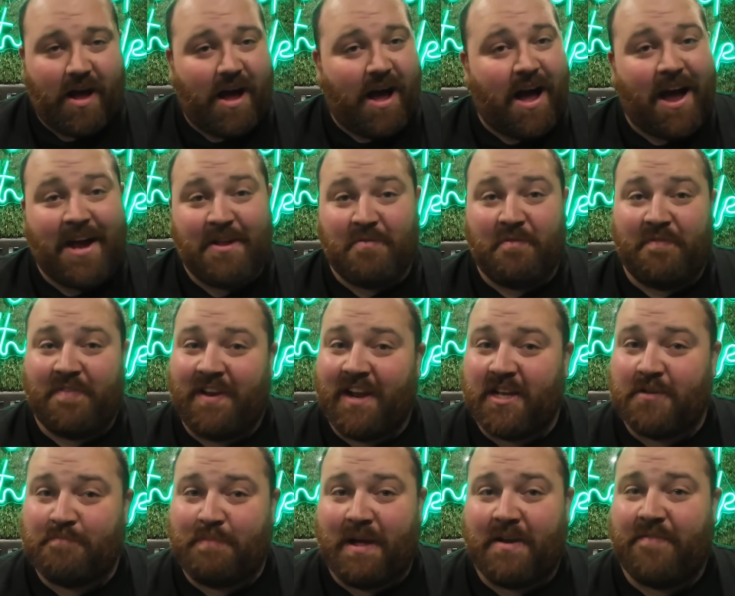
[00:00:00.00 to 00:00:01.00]
I don't think
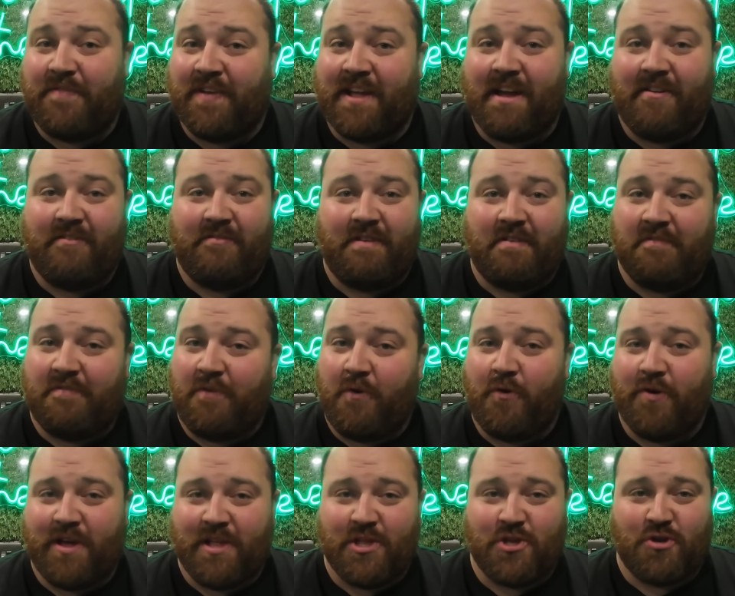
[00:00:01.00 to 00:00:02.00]
that's bad for carrying around
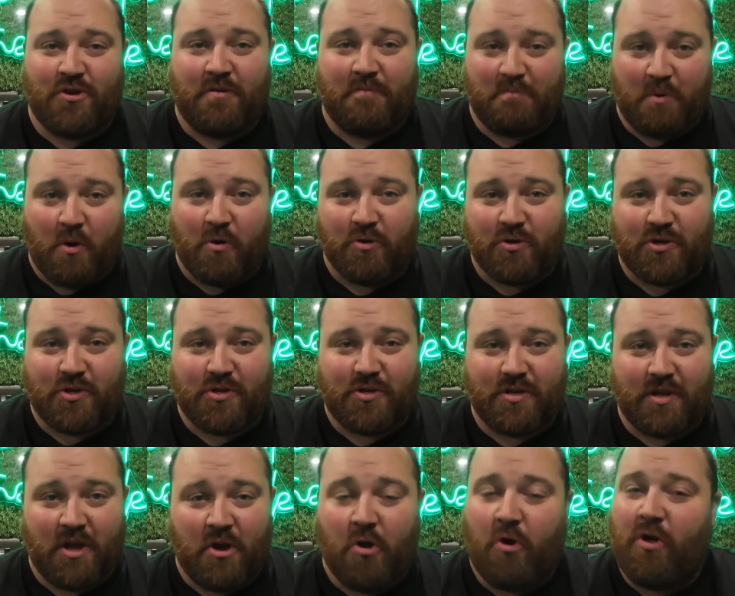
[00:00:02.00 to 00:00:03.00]
14 tonne of bus
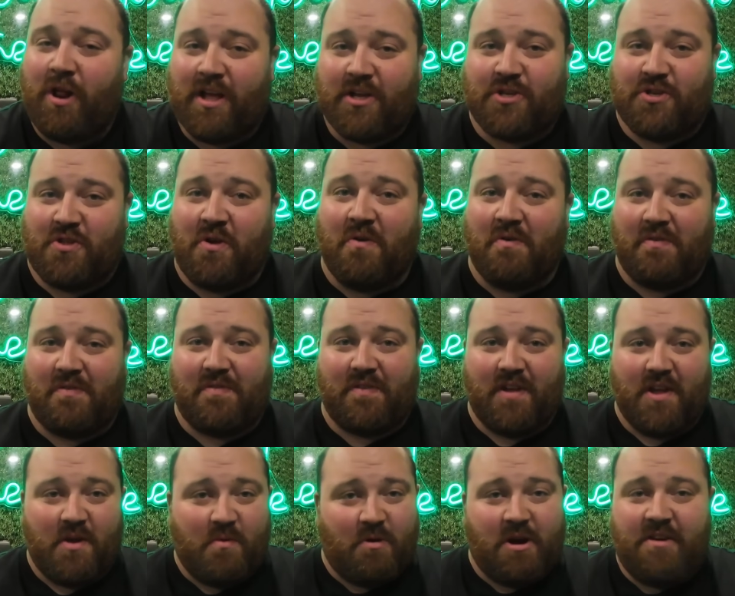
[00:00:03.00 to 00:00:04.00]
and all our stuff.
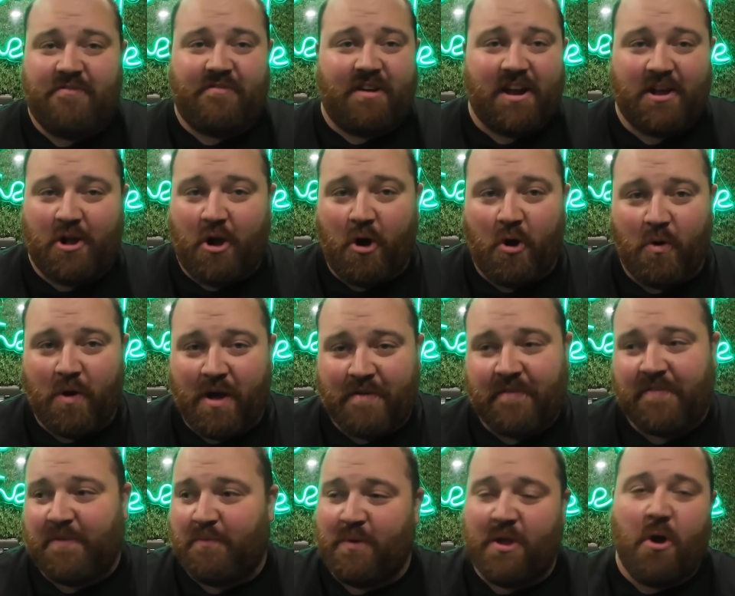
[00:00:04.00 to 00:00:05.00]
Wherever I go,
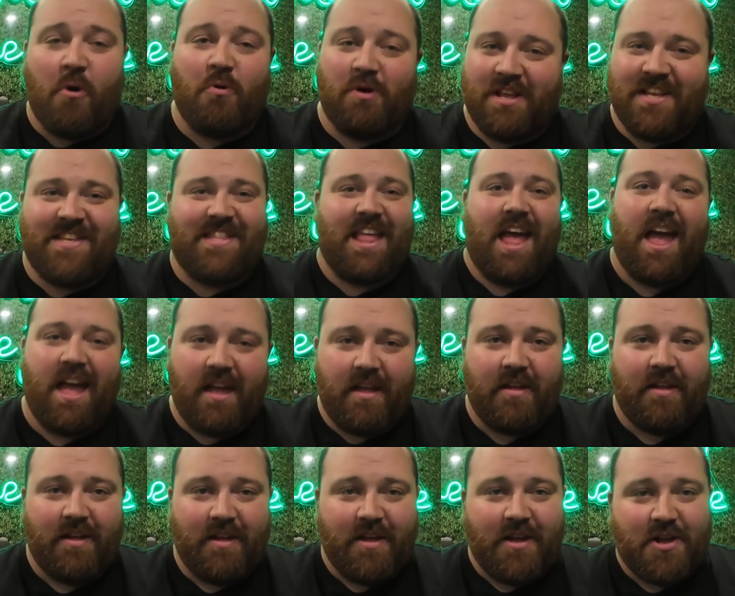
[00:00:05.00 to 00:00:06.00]
everything we own is there.
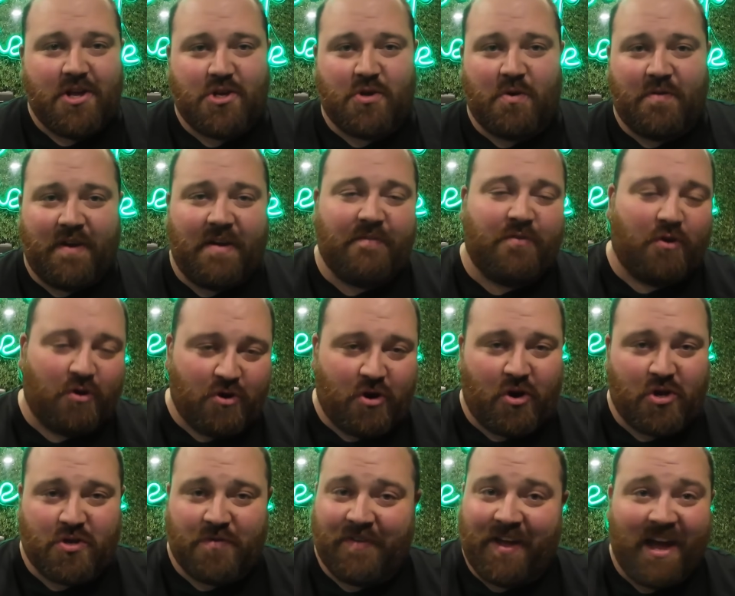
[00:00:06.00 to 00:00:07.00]
So if I've not
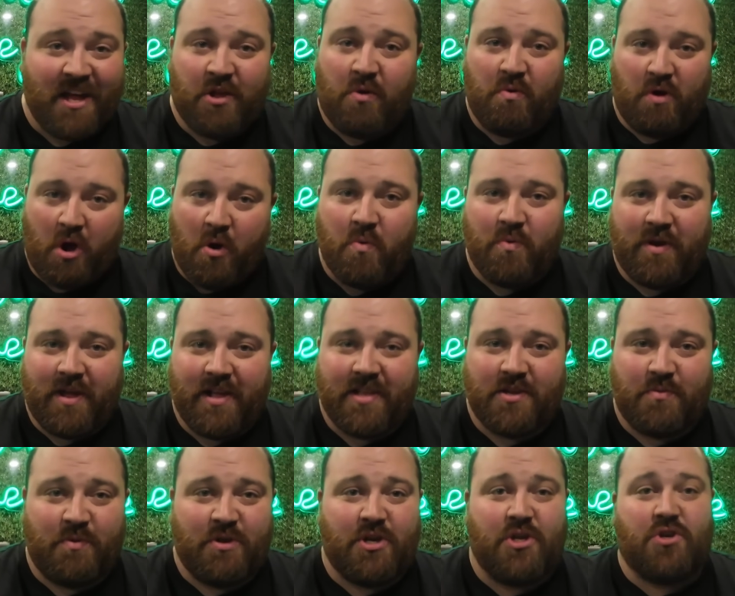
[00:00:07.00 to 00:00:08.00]
got something, I don't own it,
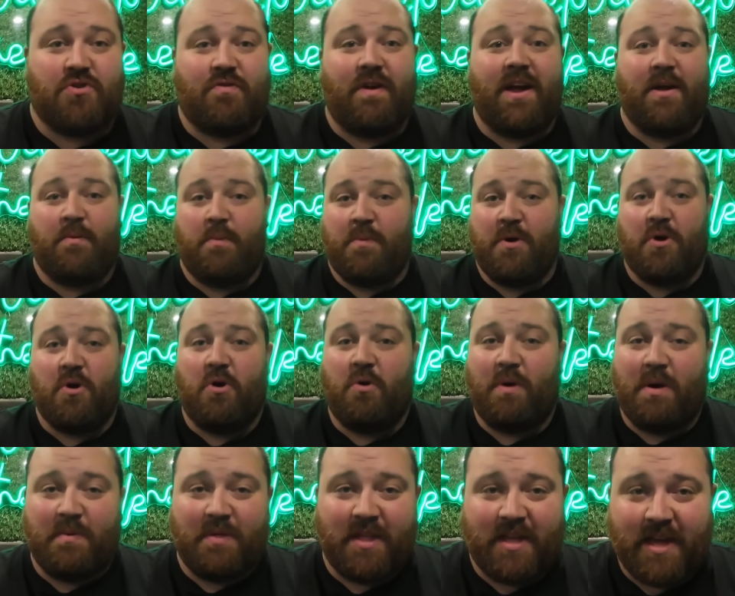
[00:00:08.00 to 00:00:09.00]
which is great when we go
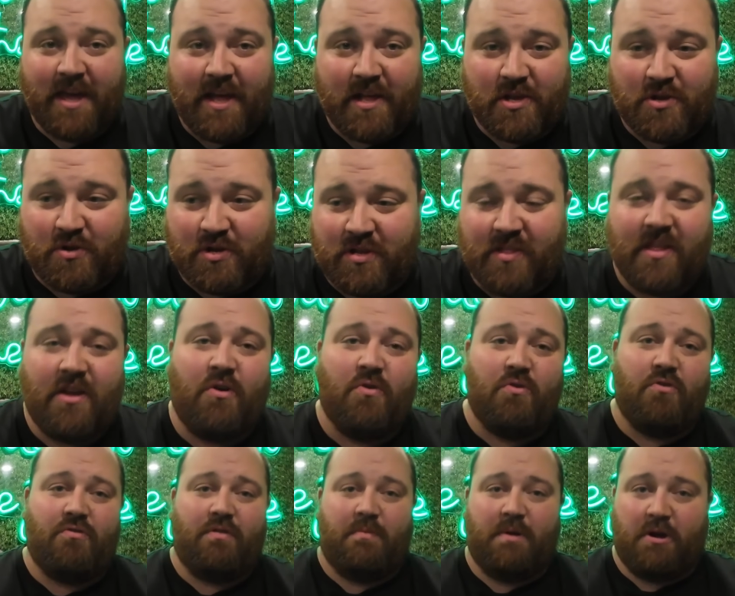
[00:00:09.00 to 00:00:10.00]
away with the kids, because if they're
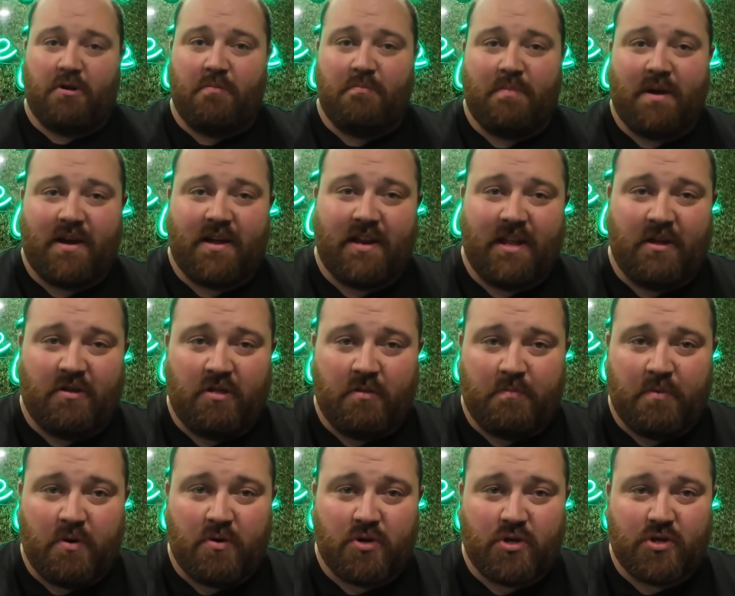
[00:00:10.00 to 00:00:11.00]
hungry, we come back and eat on the
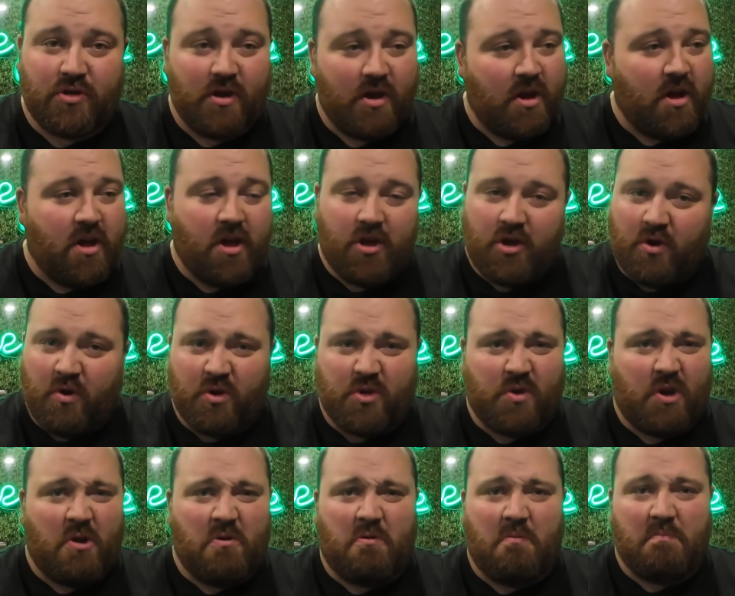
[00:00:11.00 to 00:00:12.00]
bus, go
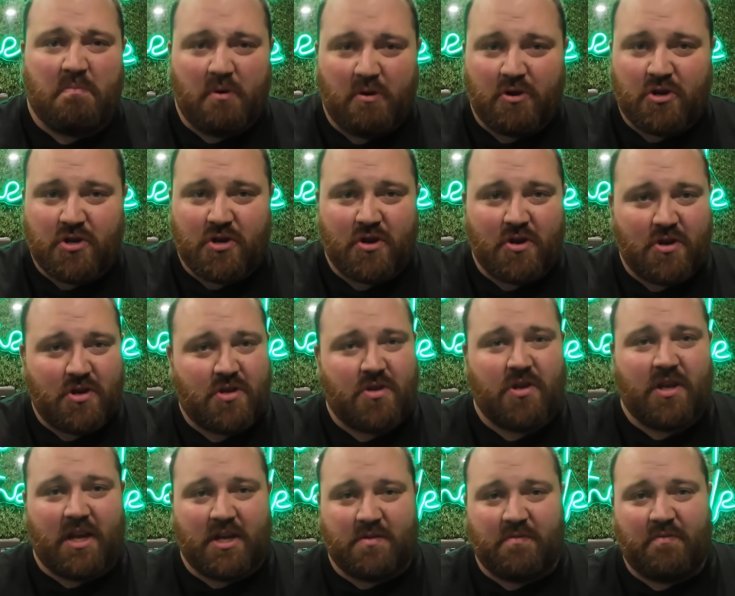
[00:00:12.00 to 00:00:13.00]
to a local butcher's,
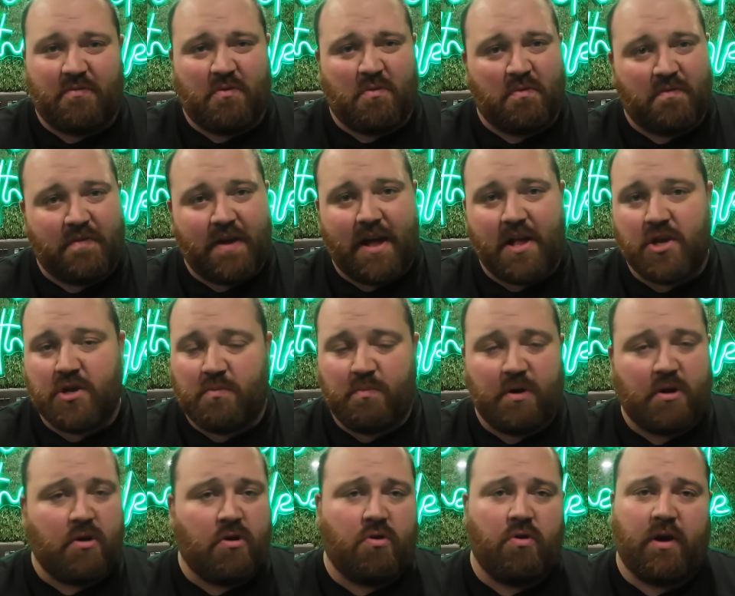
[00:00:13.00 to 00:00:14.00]
get some fruit and veg, and
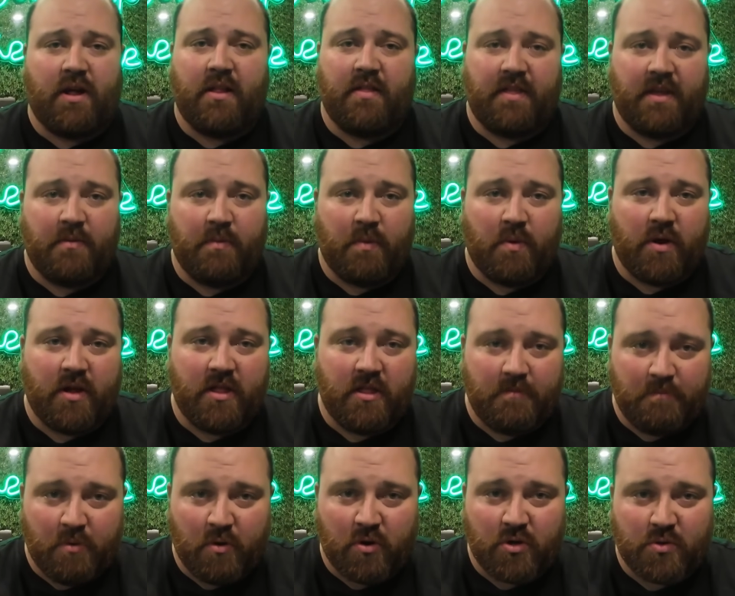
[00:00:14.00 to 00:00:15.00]
we can cook anything we want in the
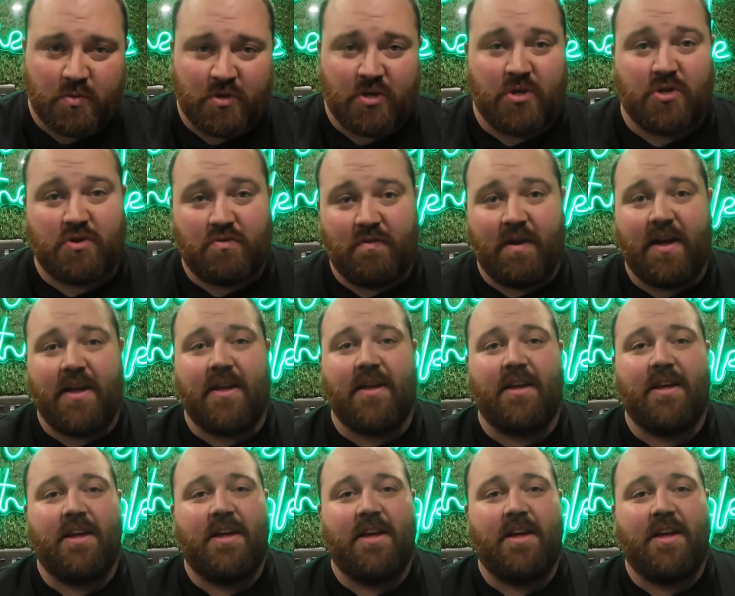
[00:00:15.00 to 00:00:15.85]
bus, which is great.